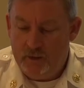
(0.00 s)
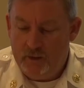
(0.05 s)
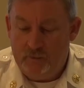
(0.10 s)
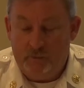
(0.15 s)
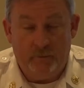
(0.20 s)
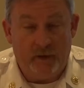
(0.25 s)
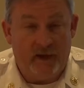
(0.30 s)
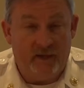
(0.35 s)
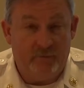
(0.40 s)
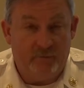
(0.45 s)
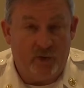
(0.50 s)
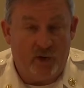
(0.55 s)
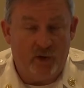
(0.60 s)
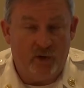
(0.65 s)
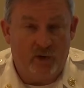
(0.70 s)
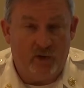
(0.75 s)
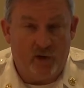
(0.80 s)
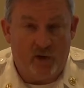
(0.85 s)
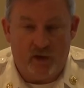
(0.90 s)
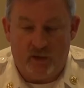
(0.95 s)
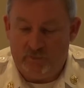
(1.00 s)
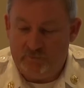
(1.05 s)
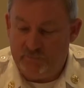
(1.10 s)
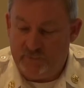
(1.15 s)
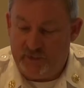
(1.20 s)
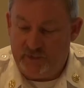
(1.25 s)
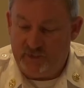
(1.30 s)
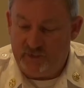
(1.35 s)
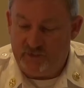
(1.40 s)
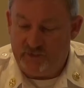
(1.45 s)
By the protocol
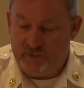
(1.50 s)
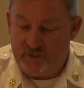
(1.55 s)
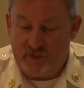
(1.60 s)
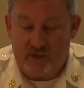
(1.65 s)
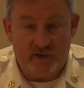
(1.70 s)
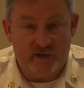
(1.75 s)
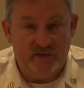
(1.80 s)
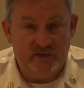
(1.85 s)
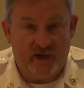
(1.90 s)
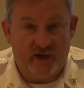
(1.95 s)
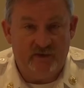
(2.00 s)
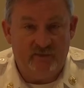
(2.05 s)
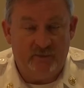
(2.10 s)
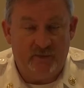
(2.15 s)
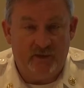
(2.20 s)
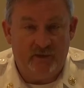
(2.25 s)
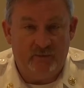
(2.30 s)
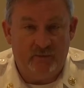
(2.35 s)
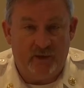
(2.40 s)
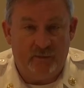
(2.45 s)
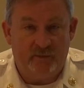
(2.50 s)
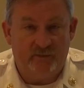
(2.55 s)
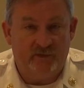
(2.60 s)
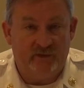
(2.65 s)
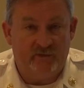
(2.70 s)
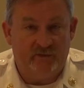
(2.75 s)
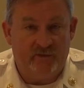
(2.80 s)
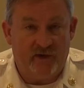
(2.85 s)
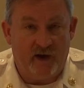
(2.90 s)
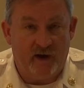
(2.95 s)
and using the good judgment, members of
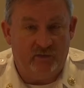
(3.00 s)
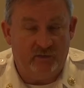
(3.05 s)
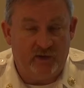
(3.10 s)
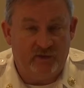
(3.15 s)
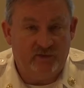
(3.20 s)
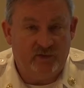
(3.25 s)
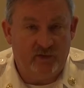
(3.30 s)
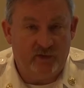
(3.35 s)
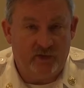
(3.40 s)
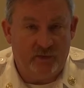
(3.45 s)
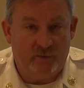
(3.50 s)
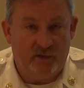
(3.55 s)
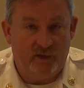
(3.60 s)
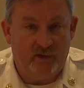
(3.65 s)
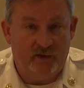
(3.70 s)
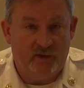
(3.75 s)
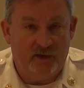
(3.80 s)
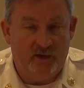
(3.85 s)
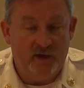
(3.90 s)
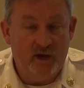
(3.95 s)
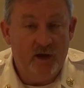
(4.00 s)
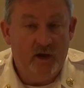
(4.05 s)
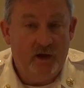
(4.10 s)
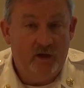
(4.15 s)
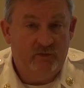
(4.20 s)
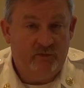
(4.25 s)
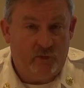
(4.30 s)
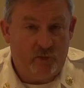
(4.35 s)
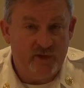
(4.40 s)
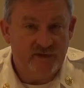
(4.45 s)
the fire and rescue community
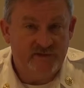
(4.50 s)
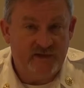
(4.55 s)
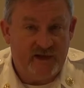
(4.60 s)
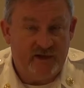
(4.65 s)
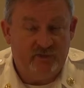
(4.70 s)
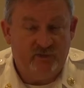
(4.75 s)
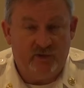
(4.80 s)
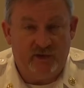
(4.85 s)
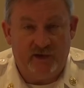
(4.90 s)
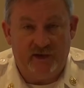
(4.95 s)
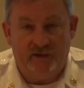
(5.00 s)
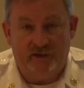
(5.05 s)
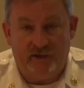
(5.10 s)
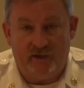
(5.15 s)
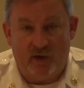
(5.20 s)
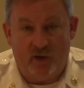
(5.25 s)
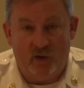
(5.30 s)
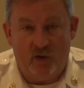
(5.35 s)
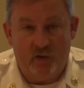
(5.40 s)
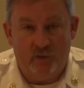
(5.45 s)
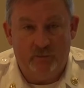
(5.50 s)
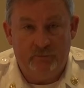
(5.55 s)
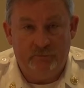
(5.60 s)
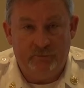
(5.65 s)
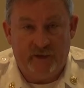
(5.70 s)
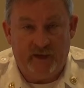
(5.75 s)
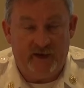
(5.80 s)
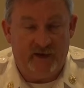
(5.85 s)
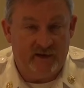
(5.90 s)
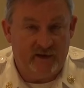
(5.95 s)
forced entry into the
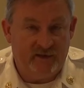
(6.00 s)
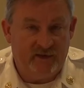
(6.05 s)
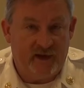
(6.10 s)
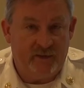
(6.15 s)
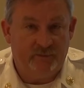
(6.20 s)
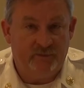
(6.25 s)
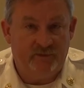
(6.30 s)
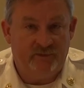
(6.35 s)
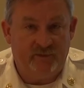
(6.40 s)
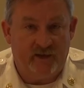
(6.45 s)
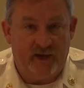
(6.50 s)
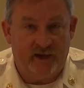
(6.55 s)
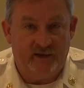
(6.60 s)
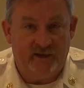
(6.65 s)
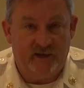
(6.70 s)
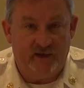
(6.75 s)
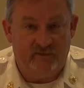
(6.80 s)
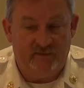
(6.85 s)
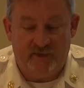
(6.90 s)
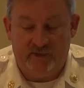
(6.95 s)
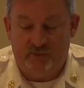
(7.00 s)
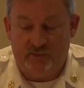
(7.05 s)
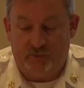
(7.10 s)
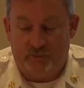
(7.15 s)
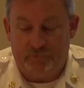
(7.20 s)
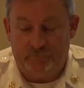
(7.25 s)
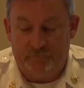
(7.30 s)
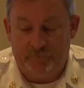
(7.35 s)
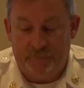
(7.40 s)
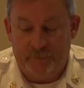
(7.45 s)
home in an attempt to find the individual.
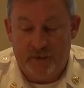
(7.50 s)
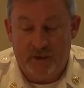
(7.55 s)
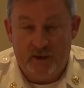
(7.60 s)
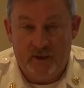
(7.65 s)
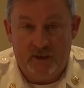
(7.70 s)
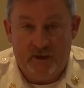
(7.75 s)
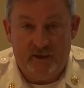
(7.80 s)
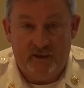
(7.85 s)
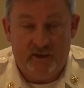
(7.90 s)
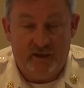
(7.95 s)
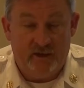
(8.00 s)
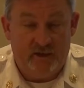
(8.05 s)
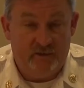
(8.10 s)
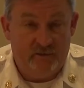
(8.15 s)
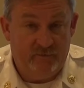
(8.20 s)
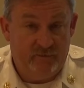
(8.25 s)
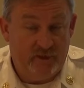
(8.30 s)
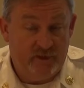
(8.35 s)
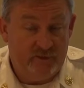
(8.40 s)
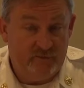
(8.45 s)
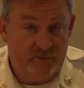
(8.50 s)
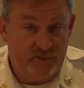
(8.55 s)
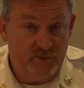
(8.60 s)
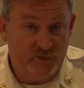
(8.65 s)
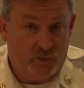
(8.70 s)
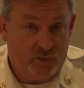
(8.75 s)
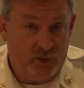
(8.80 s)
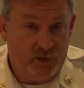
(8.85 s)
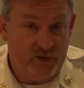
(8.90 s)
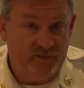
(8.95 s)
The
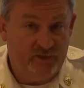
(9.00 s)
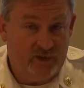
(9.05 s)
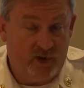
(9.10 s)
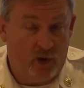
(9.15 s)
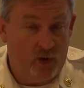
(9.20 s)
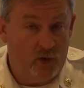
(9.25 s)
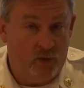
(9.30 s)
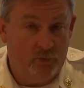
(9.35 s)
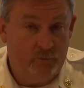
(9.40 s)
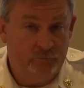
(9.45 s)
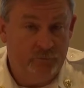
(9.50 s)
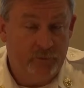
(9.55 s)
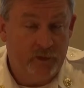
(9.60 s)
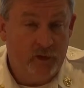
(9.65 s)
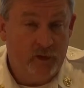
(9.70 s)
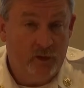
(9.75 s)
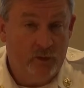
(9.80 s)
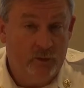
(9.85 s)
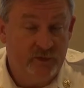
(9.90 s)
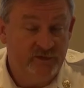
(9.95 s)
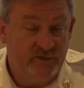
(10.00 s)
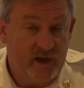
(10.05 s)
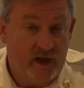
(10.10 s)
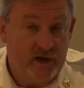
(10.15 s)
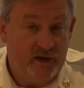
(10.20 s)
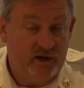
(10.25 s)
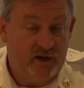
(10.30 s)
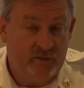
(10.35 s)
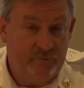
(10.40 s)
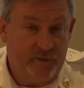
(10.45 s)
individual was at home, was
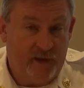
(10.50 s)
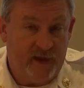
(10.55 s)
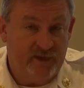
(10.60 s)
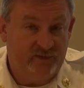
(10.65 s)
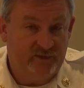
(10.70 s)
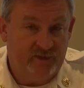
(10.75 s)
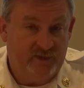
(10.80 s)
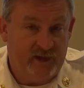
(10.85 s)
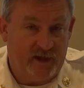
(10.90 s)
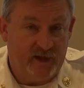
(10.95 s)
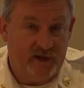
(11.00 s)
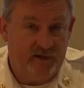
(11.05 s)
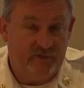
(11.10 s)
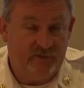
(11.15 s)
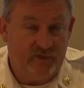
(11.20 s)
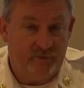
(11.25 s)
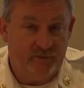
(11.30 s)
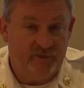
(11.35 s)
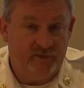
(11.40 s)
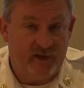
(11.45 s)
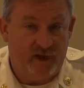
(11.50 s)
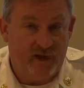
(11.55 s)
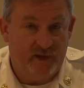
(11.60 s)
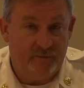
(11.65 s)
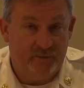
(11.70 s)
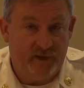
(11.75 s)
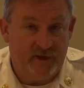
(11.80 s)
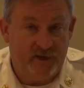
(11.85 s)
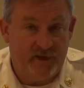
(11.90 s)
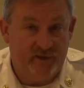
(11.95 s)
not incapacitated from his
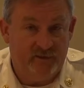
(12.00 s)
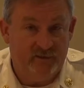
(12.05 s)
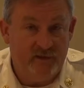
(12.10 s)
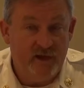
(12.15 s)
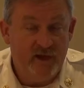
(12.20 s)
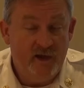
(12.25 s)
diabetes,